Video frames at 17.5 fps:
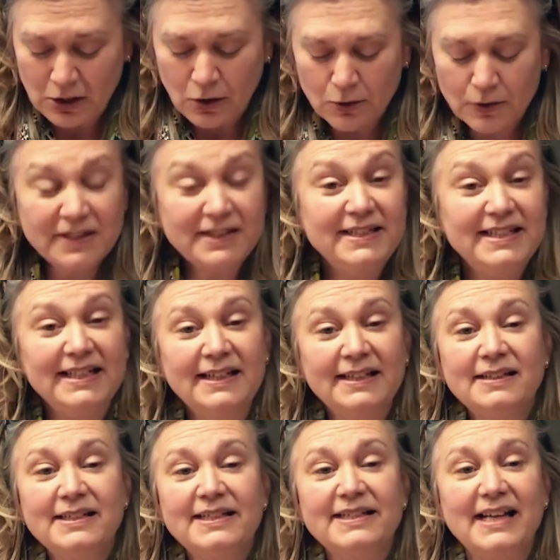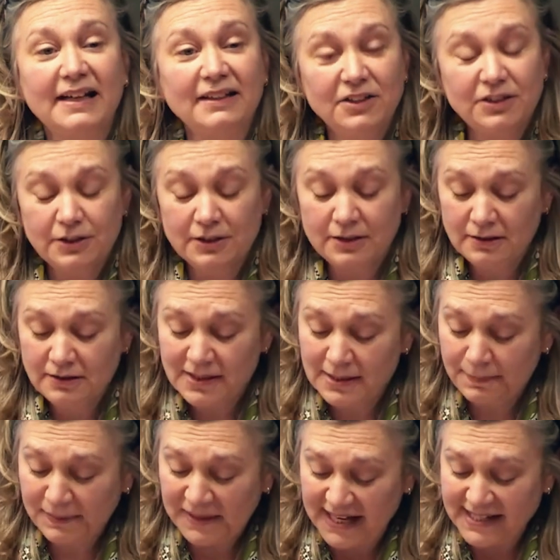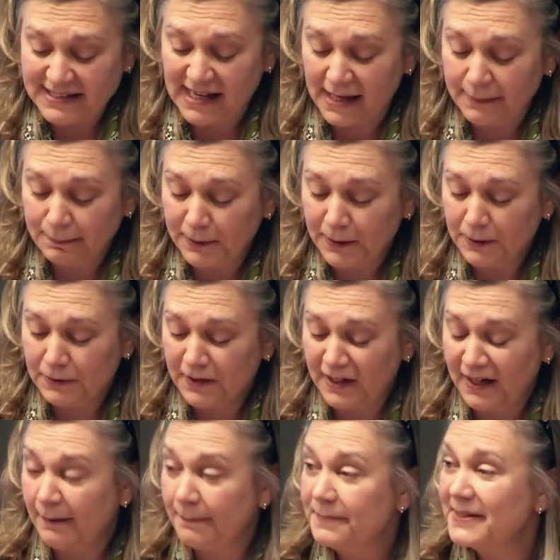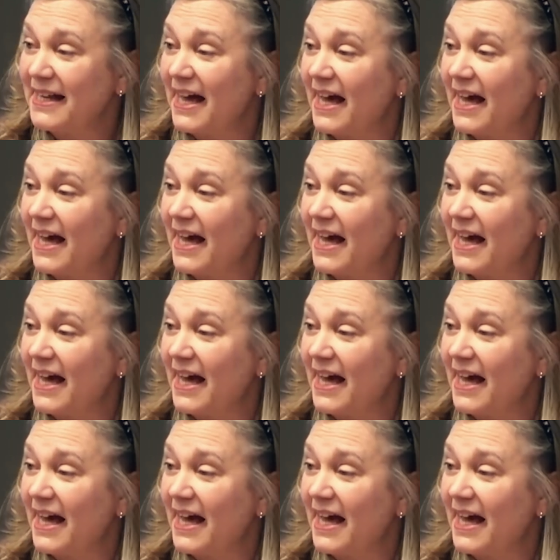or indeed sector supply-side programs